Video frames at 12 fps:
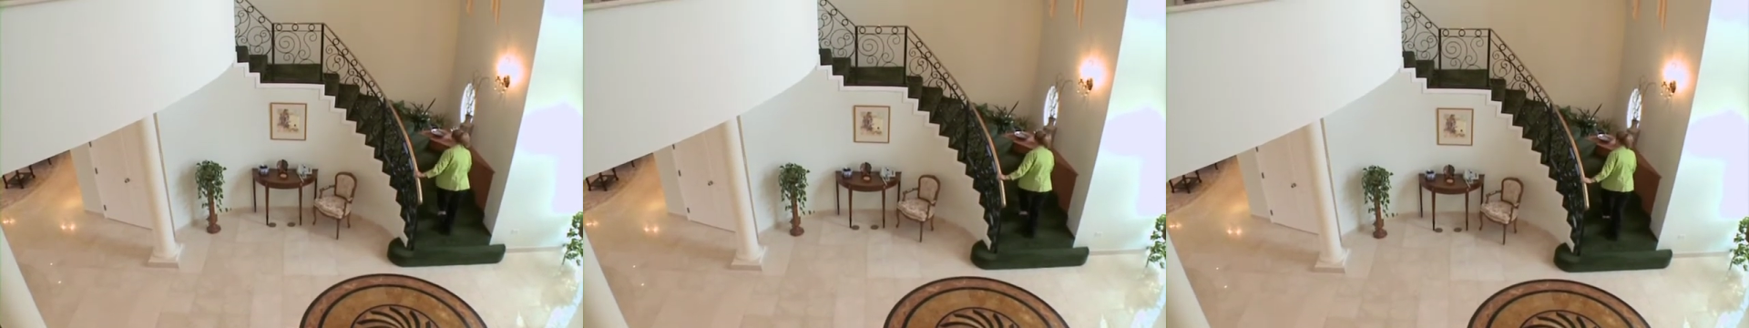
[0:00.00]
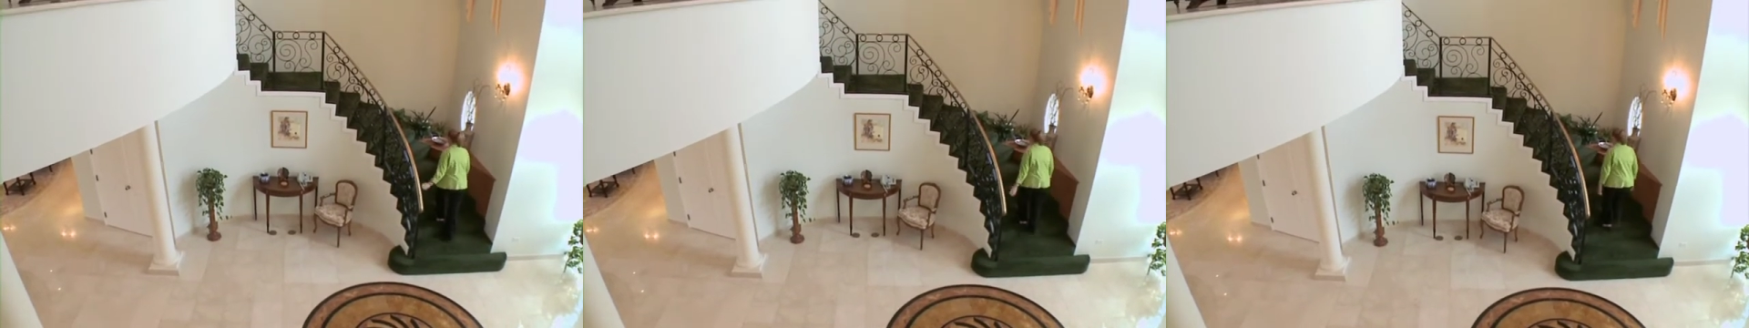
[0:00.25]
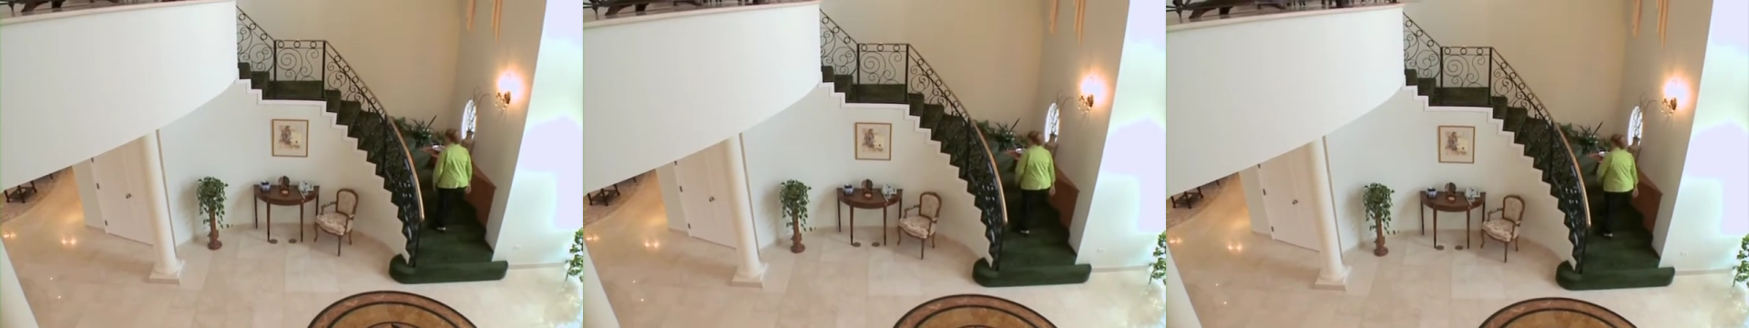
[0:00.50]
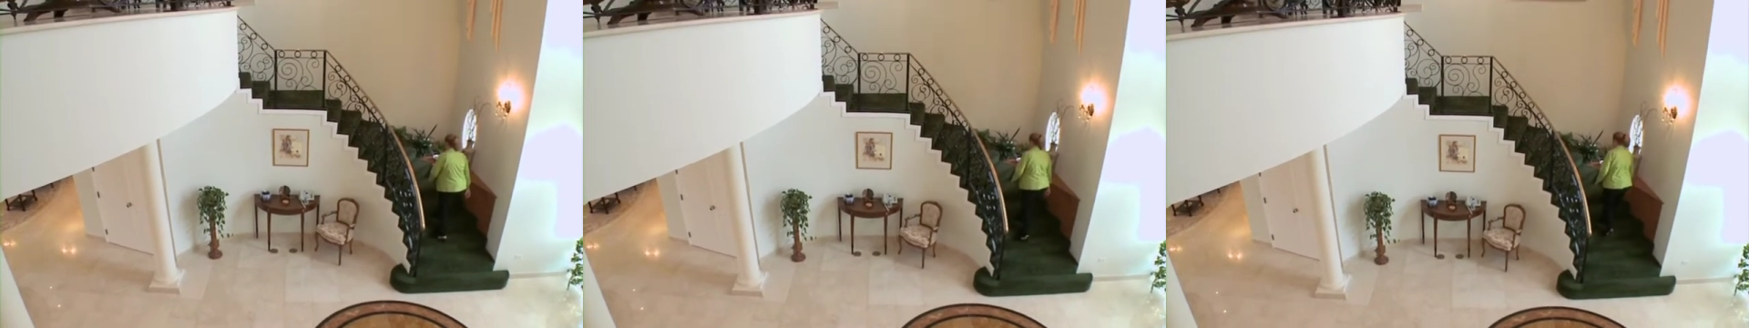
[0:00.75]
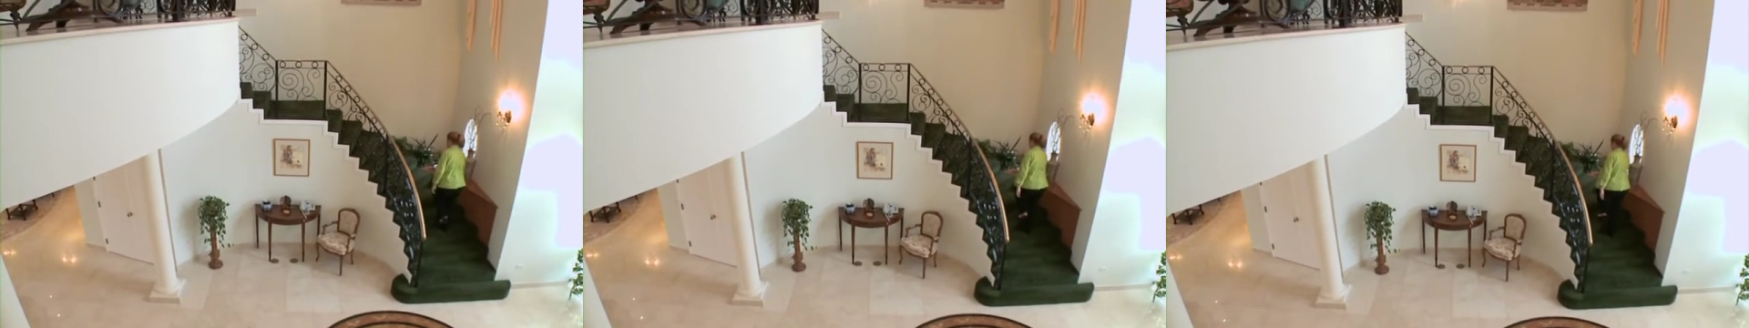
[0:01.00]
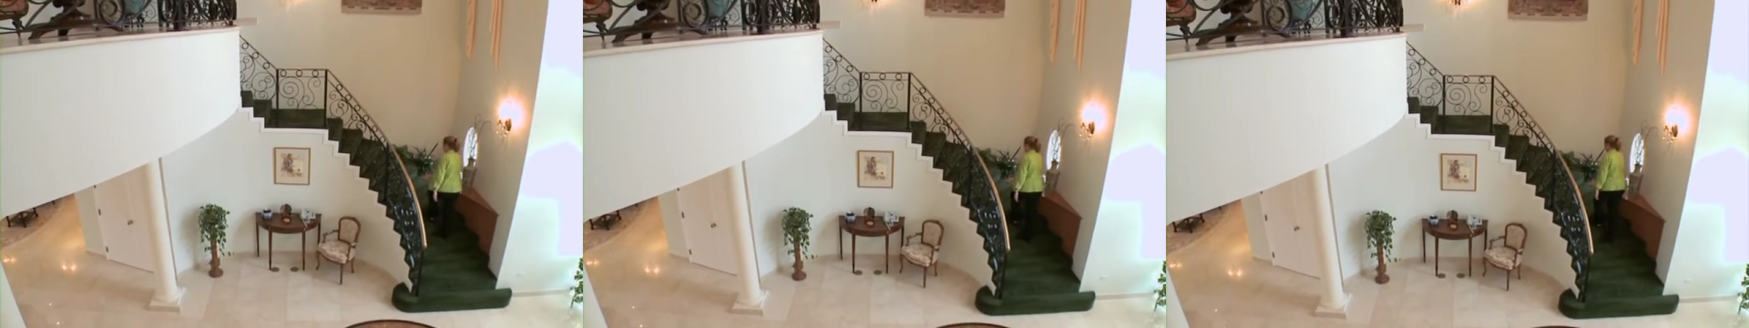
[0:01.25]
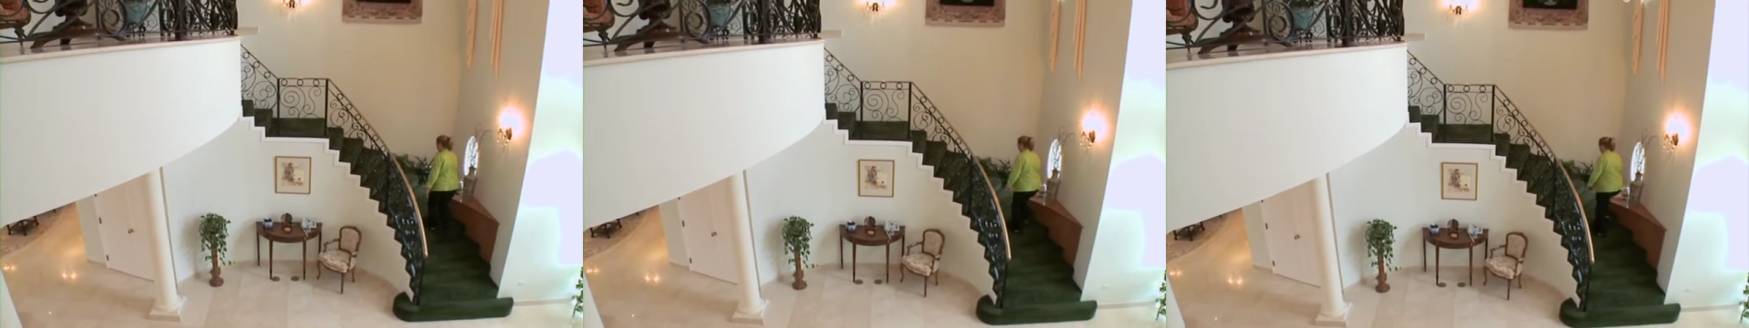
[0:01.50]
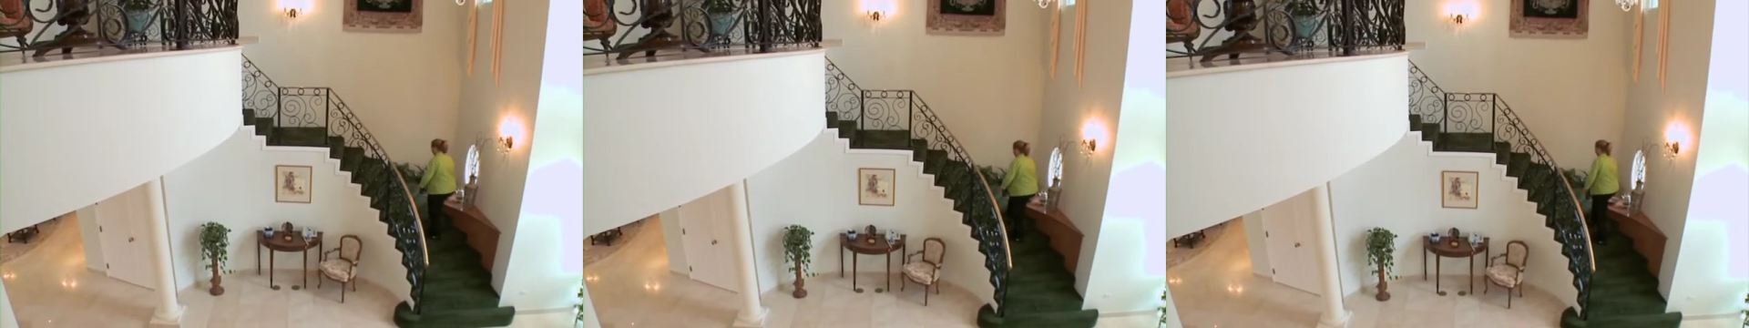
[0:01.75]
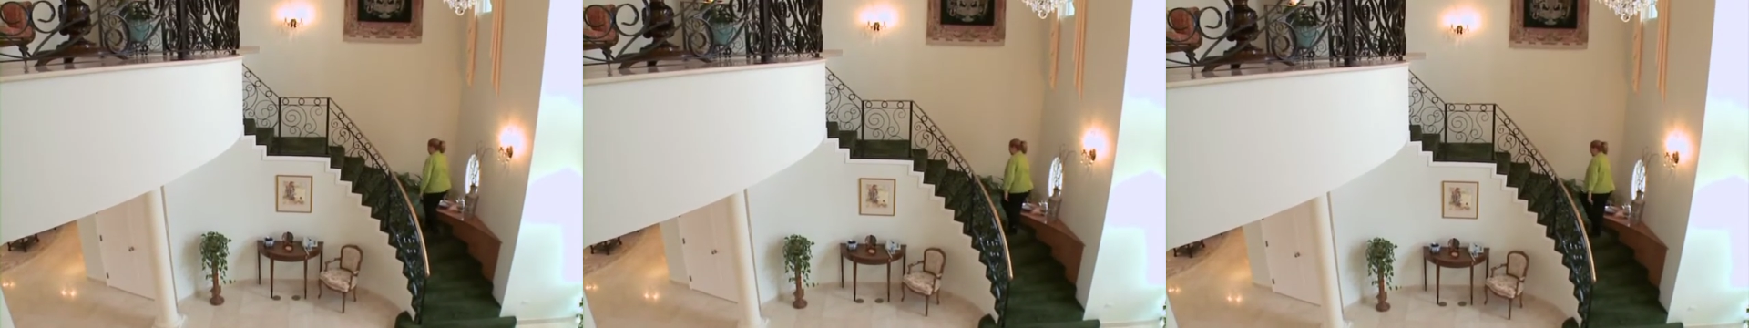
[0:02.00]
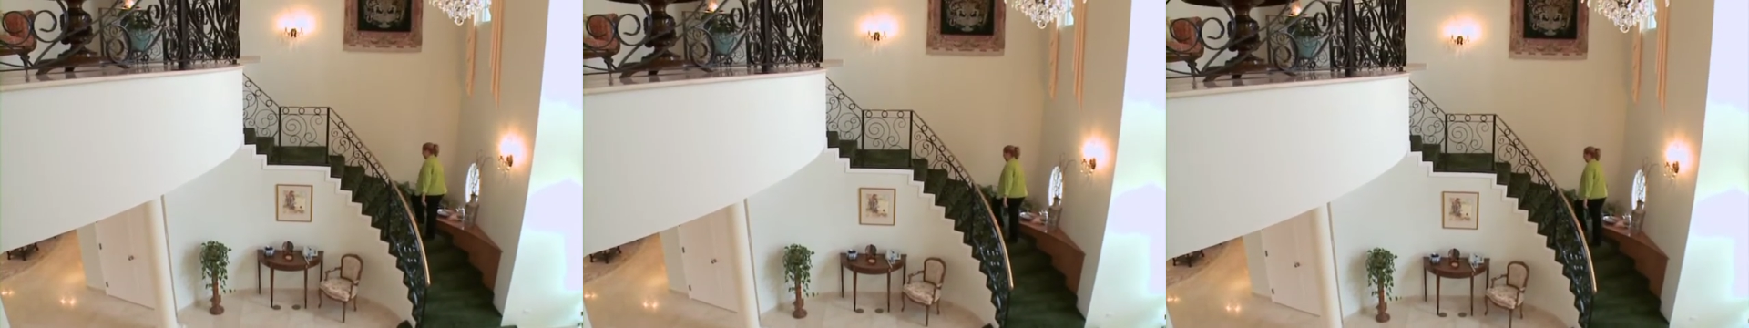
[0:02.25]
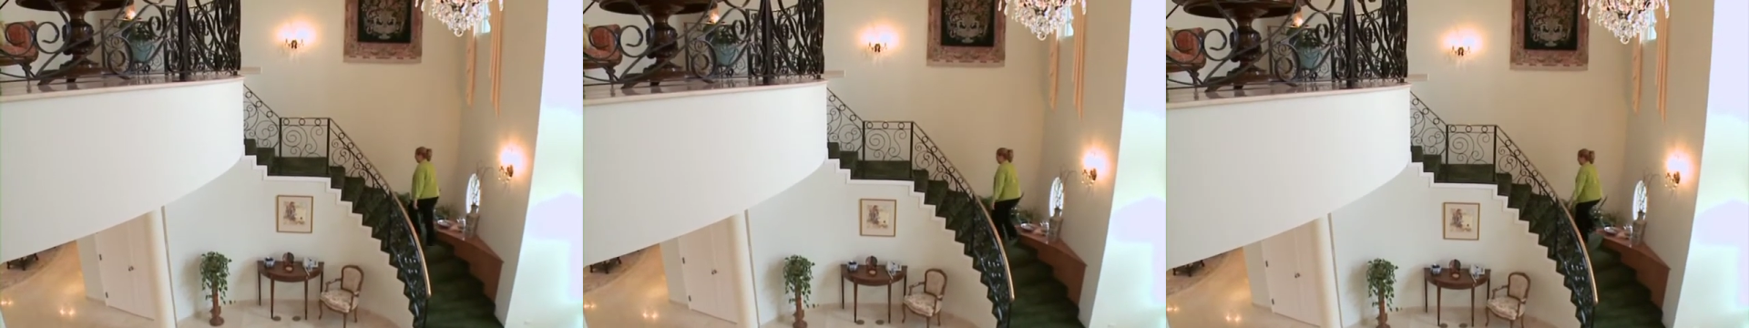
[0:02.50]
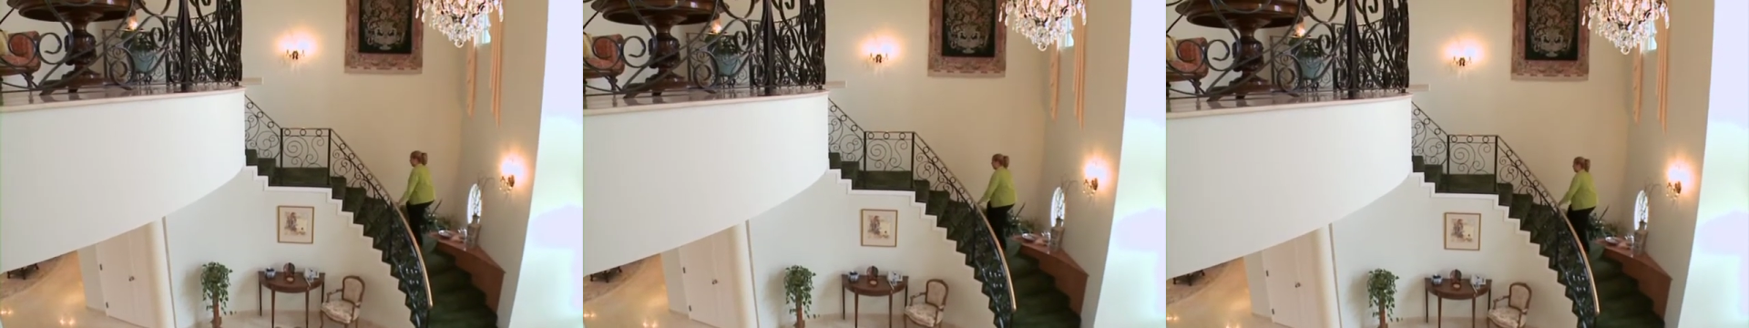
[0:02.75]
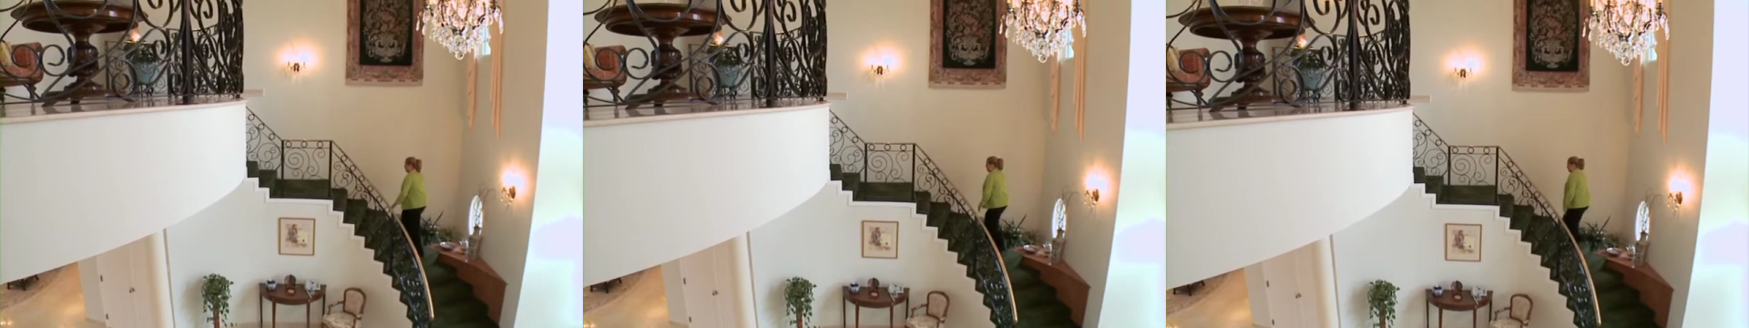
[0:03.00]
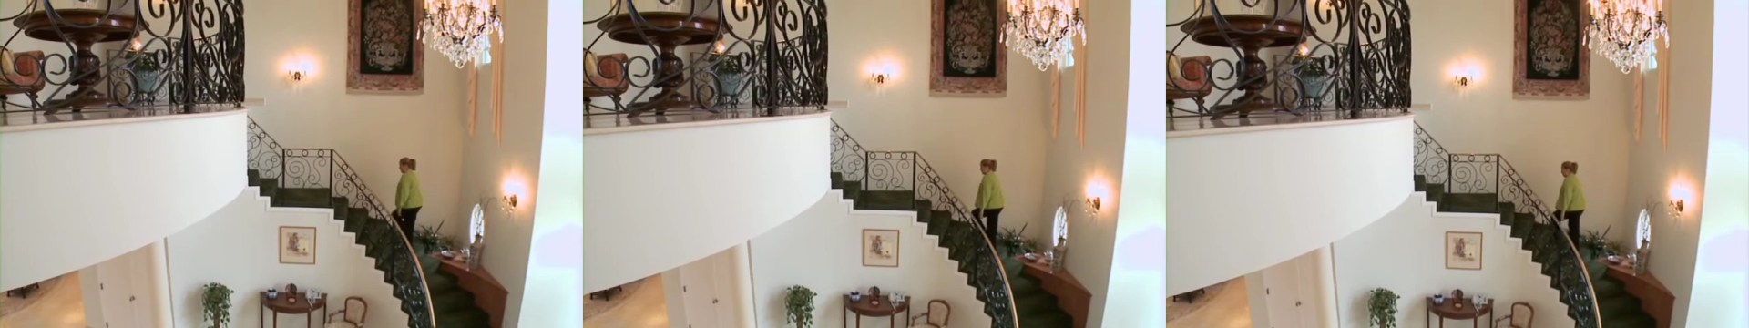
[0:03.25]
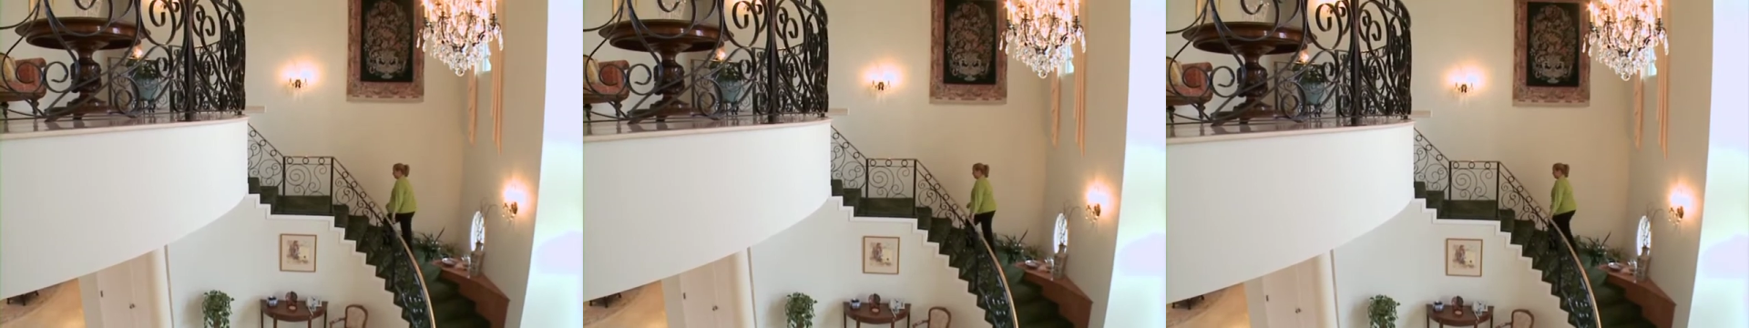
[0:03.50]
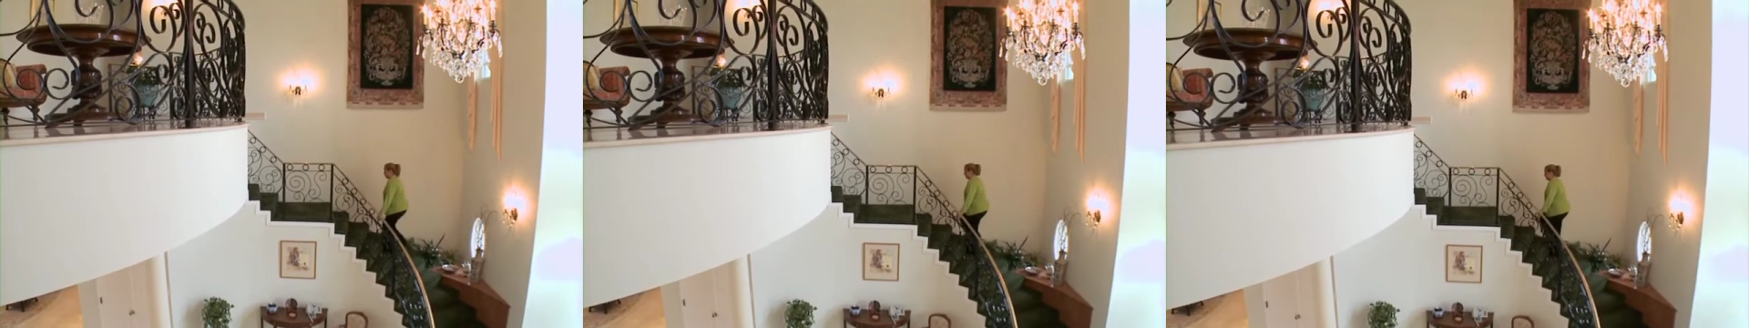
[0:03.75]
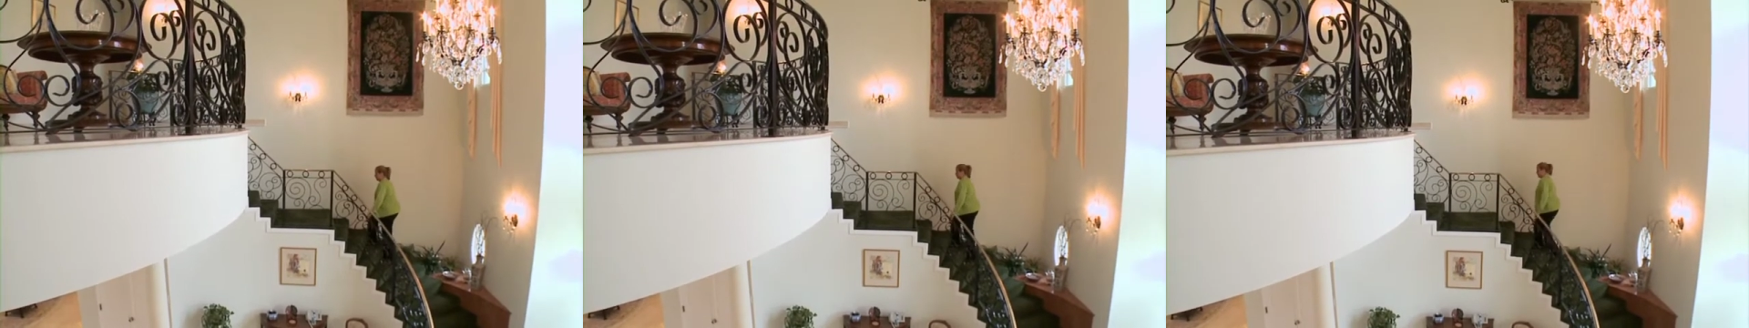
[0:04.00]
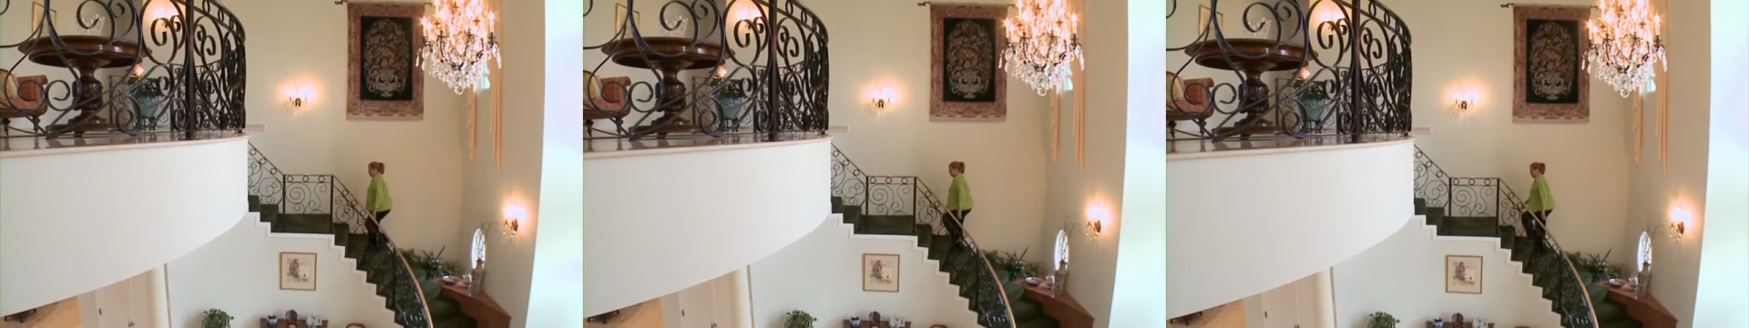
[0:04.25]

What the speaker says: Nobody's mouth can be seen.